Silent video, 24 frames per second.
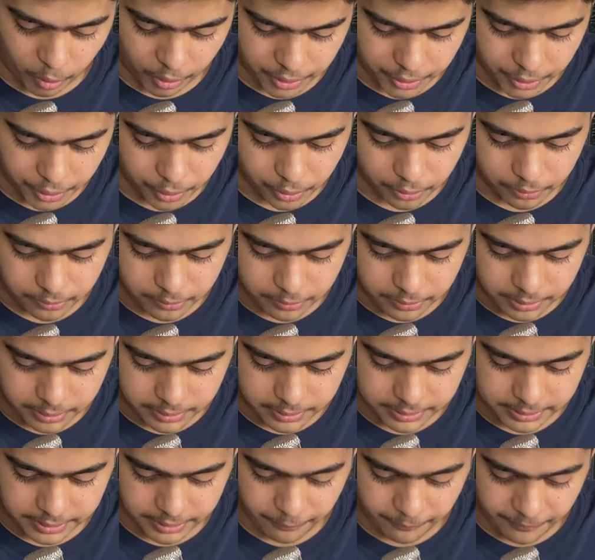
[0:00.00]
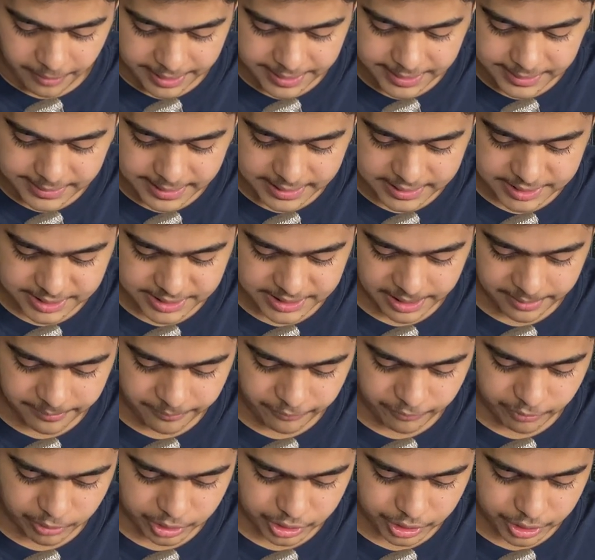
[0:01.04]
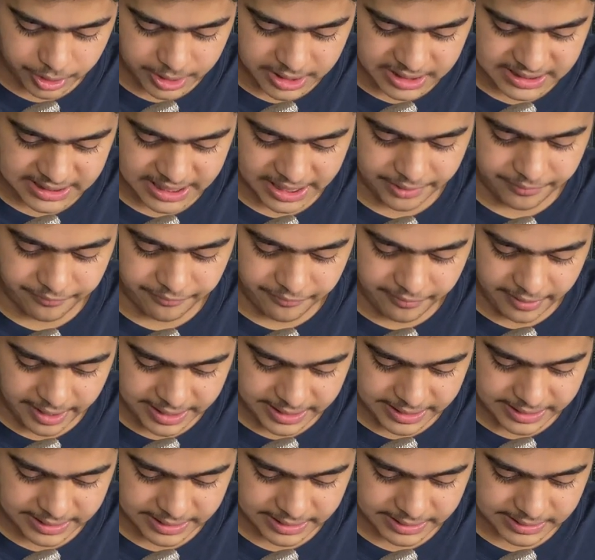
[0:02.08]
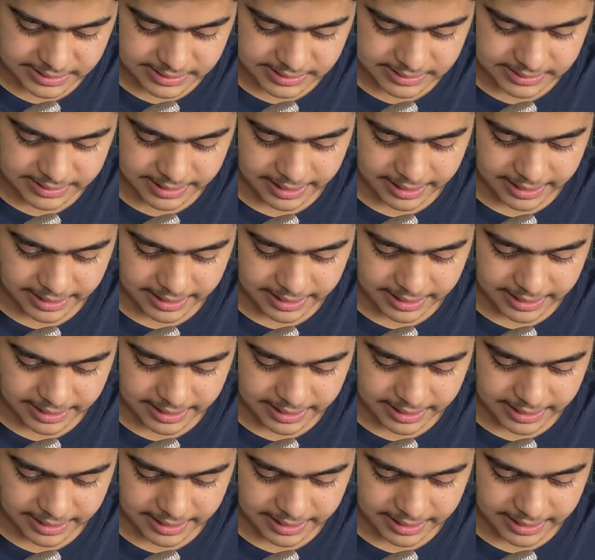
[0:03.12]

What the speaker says: what to do, the very next step was to decide where it is